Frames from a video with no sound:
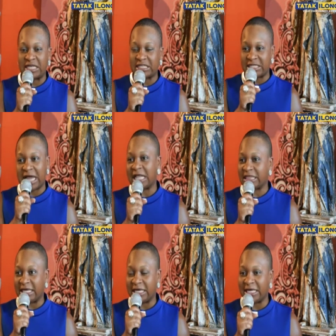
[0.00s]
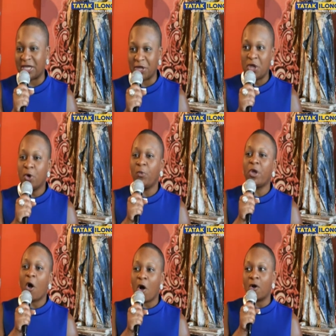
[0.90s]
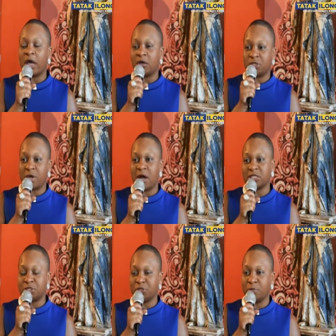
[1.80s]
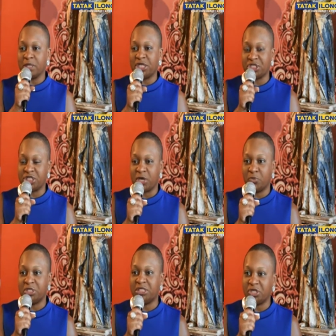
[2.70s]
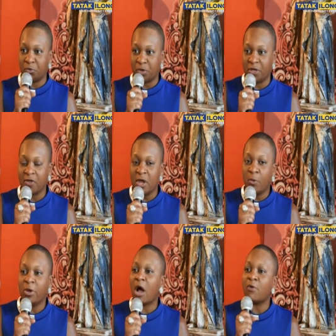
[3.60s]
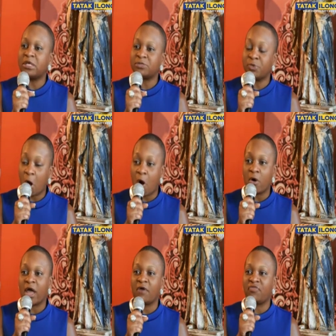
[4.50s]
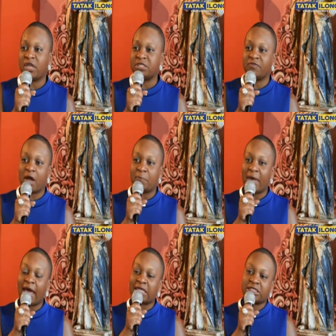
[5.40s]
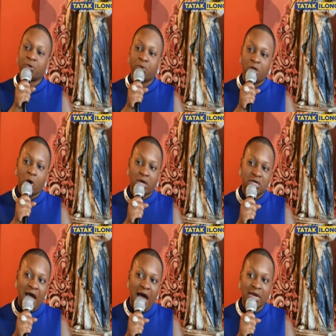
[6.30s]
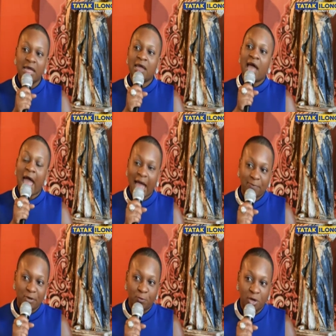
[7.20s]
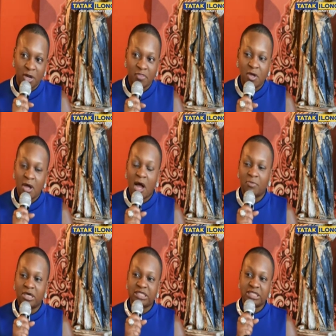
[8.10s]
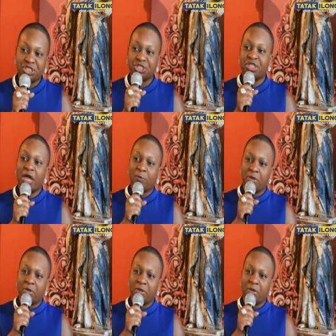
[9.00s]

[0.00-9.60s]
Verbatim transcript: it's not the end. We all have trials and tribulations that we deal with. We always, we all have things of our past that we are not happy with, um, the decisions that we